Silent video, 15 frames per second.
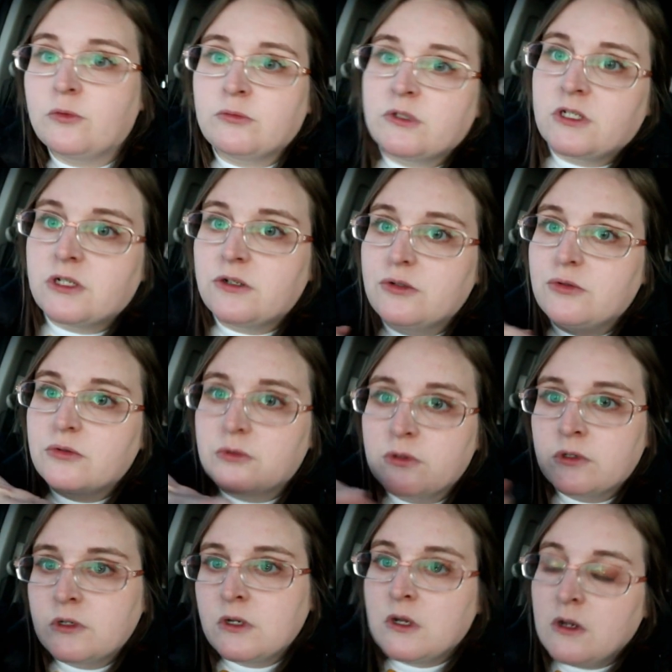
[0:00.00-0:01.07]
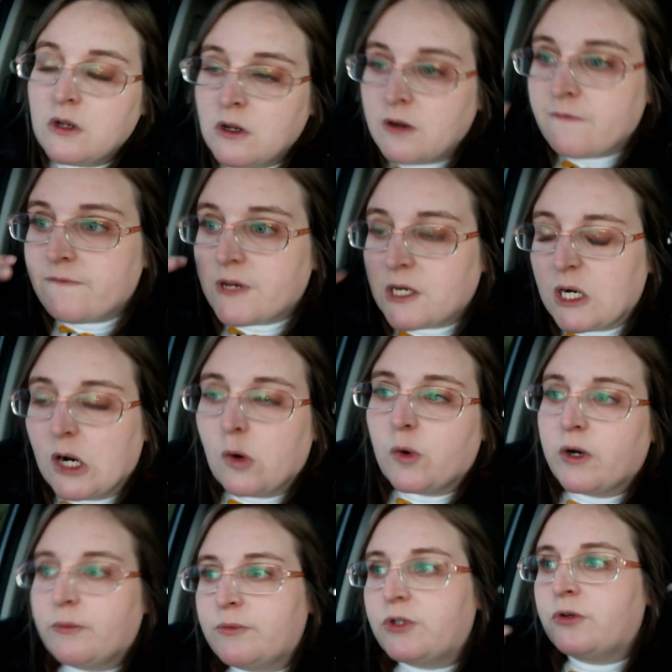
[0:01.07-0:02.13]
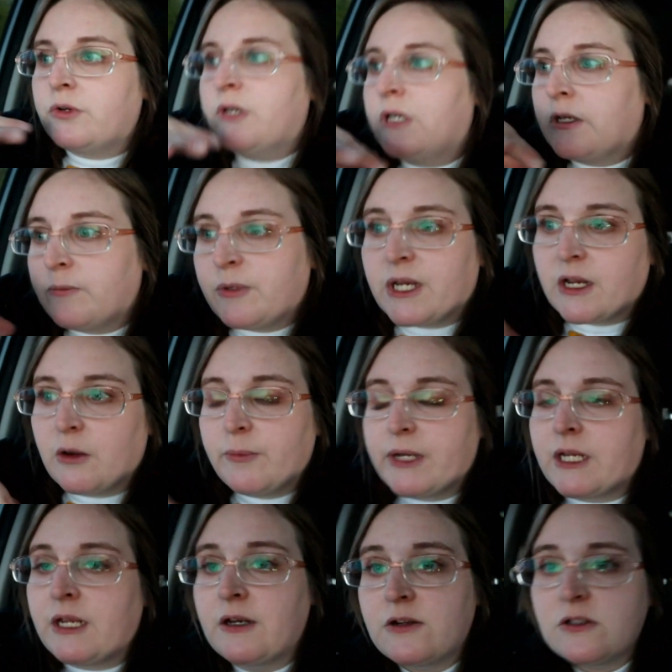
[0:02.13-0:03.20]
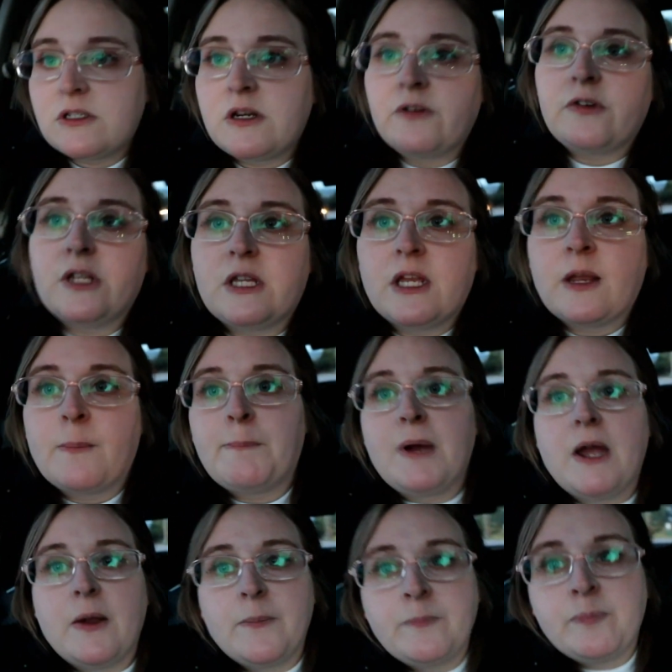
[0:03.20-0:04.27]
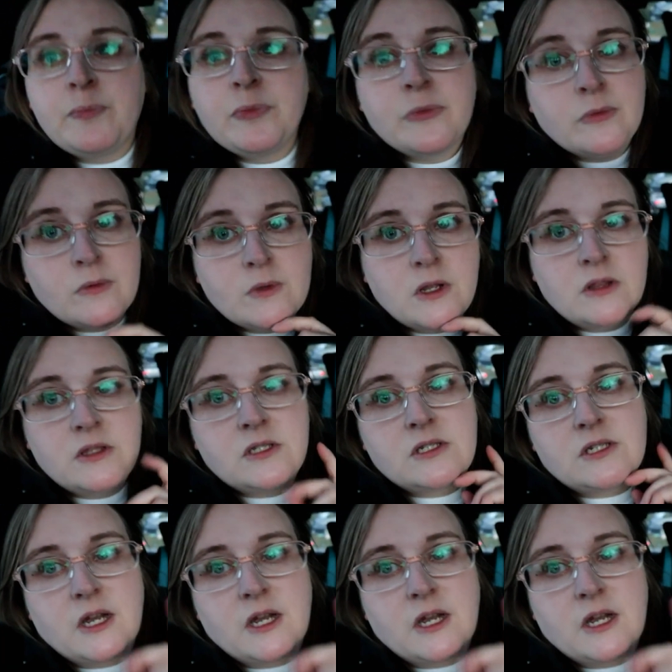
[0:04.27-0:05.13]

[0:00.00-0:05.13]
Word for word: room to figure out what I'm doing and pick out my candles and everything. But the